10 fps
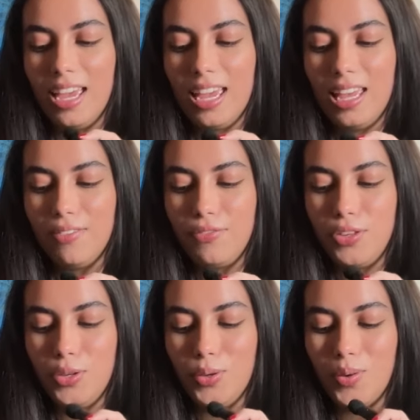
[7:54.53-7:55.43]
If
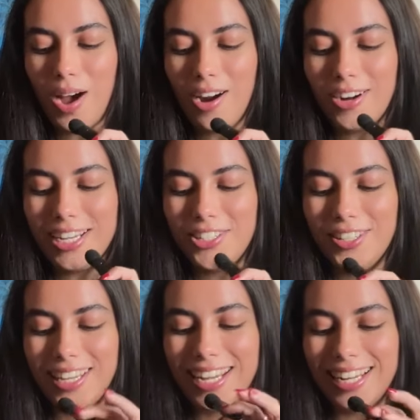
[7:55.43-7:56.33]
you are into the
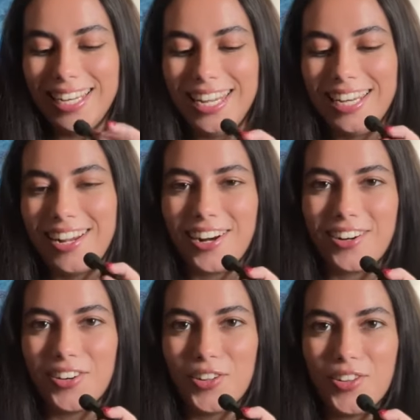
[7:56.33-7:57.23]
clean
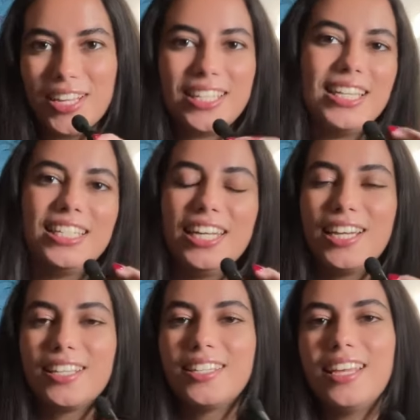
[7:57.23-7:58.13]
girl
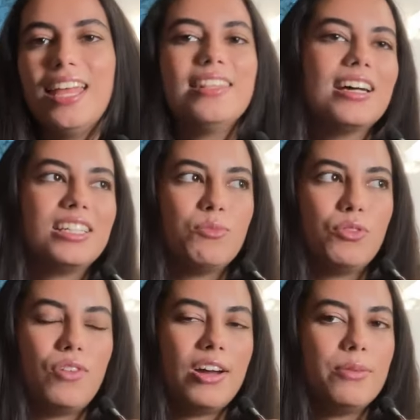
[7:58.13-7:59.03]
aesthetics and that type of
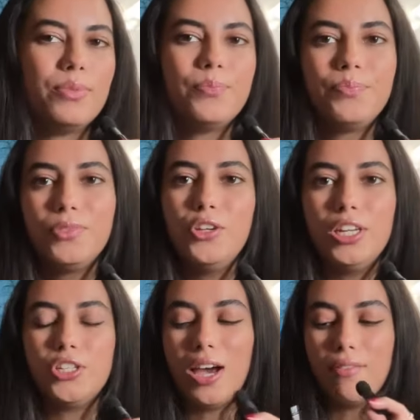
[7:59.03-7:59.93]
vibe, you need
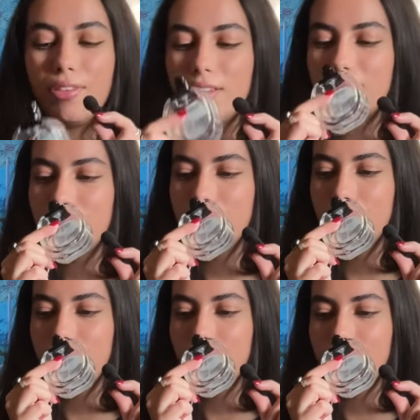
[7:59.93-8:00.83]
to have this.
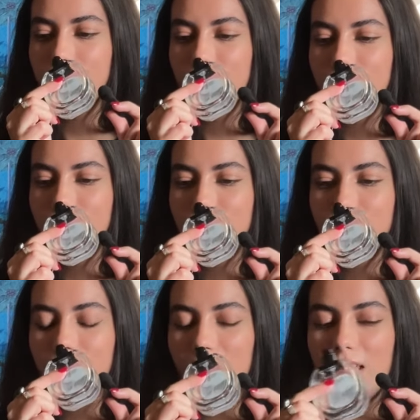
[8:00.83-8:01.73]

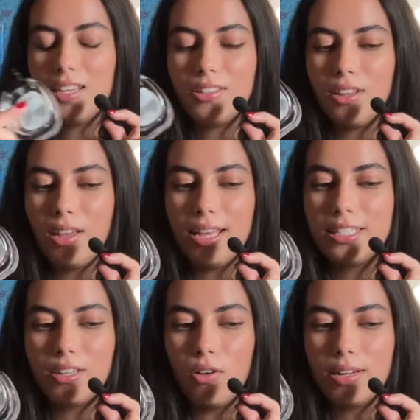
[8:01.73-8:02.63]
It's
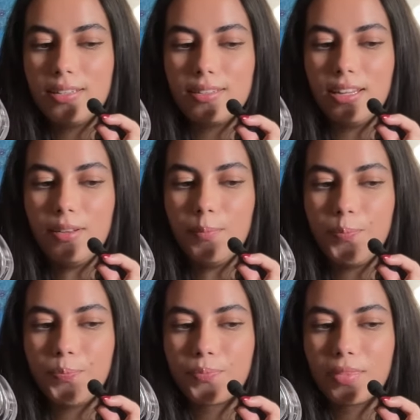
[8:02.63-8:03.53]
honestly,
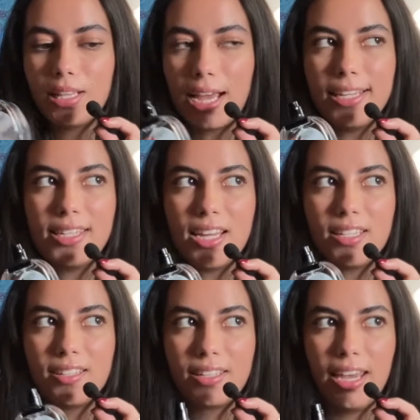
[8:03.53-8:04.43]
like I said,
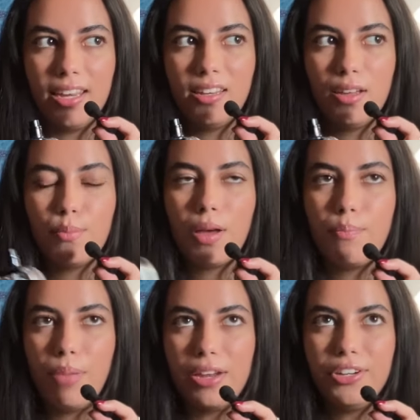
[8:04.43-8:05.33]
skin, but
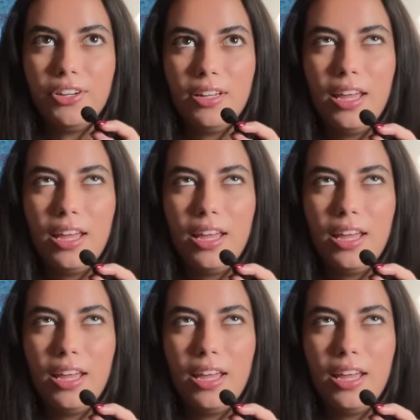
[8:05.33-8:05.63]
better.